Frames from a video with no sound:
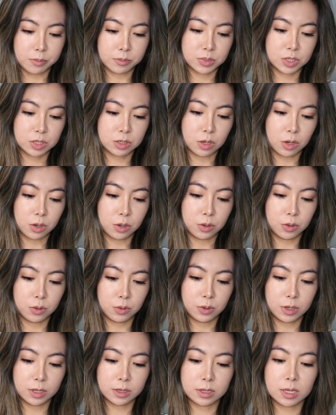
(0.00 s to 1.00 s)

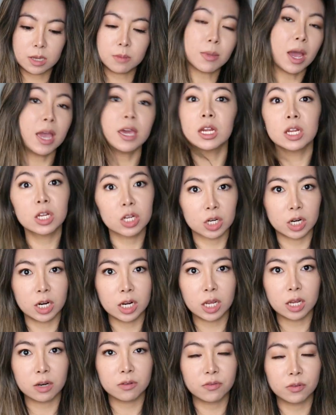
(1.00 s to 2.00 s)
So the main
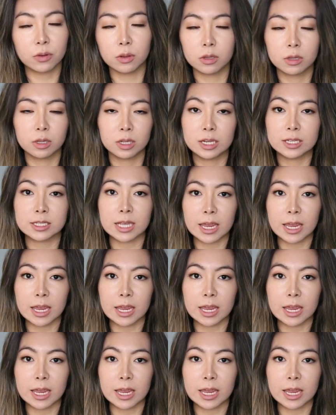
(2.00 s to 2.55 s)
ingredient for all of these,